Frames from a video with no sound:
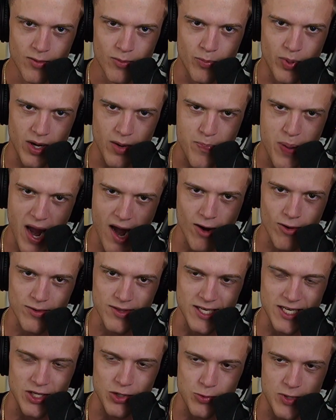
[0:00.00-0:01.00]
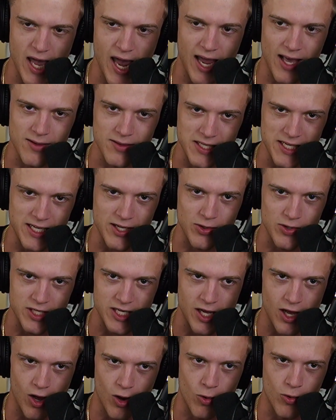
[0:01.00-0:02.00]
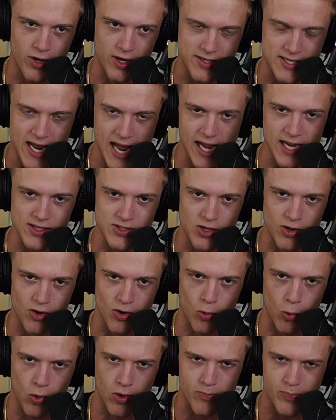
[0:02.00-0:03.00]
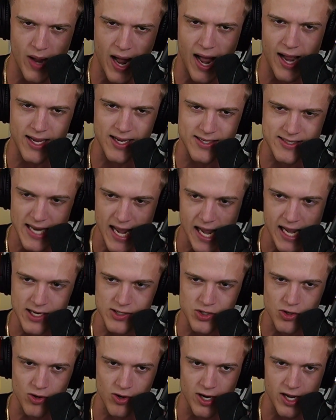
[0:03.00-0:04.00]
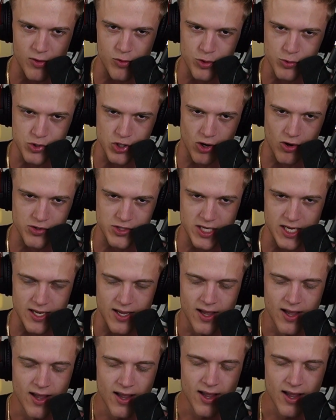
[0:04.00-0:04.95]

but apparently you can't legally own a taser or buy a taser in New Jersey.